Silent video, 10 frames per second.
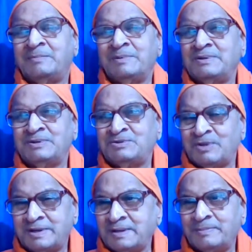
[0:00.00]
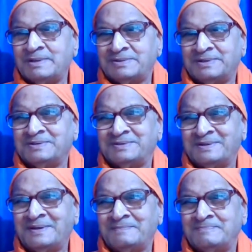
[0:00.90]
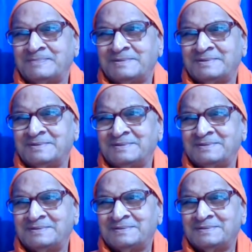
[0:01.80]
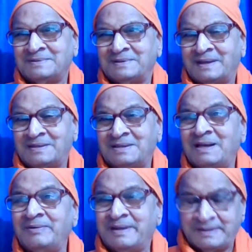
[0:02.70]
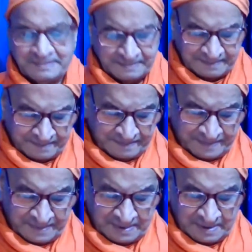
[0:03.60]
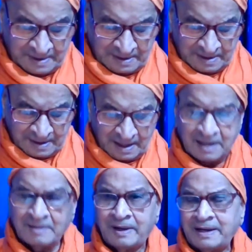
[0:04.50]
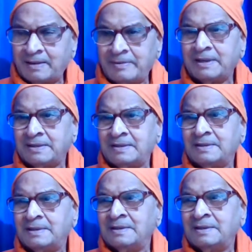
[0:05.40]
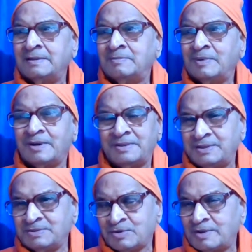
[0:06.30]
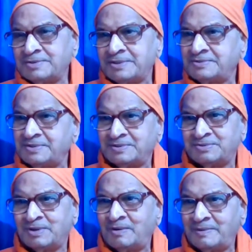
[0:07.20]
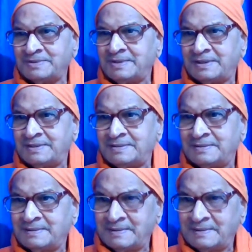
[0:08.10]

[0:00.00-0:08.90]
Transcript: That means this is not imagination, eh? As living and wide awake, because his consciousness is always there.